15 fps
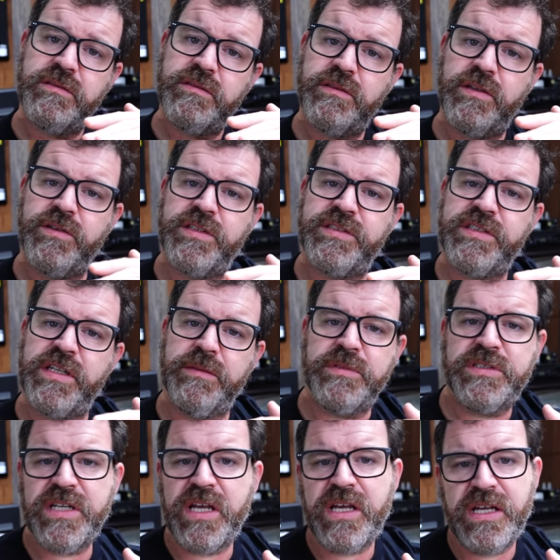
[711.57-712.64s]
They're the same
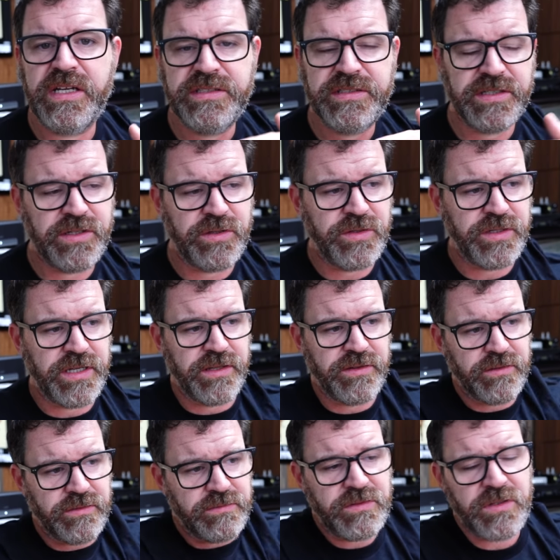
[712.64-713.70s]
size, they go
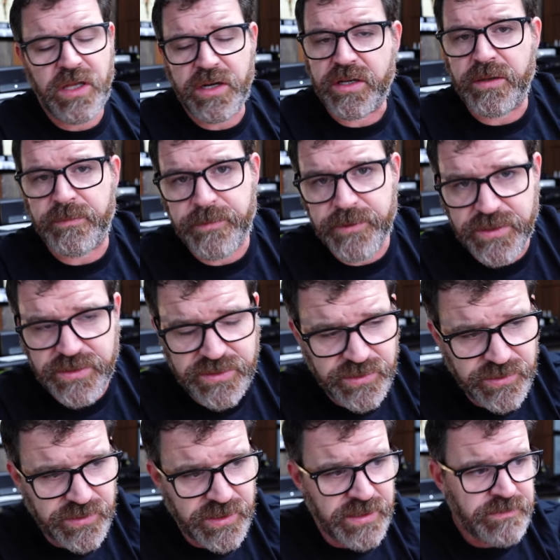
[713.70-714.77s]
together. A lot of companies
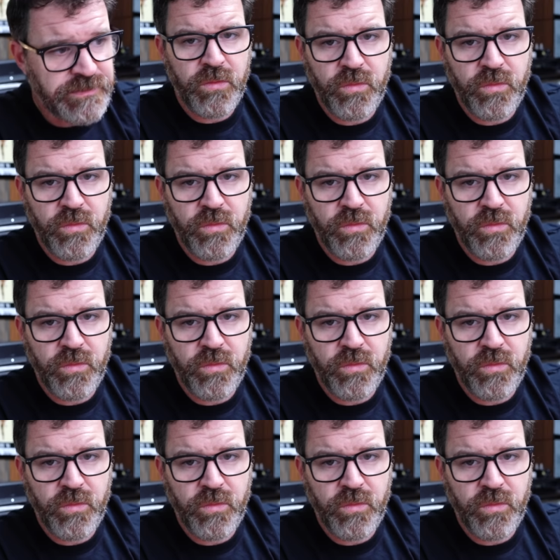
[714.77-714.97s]
do that.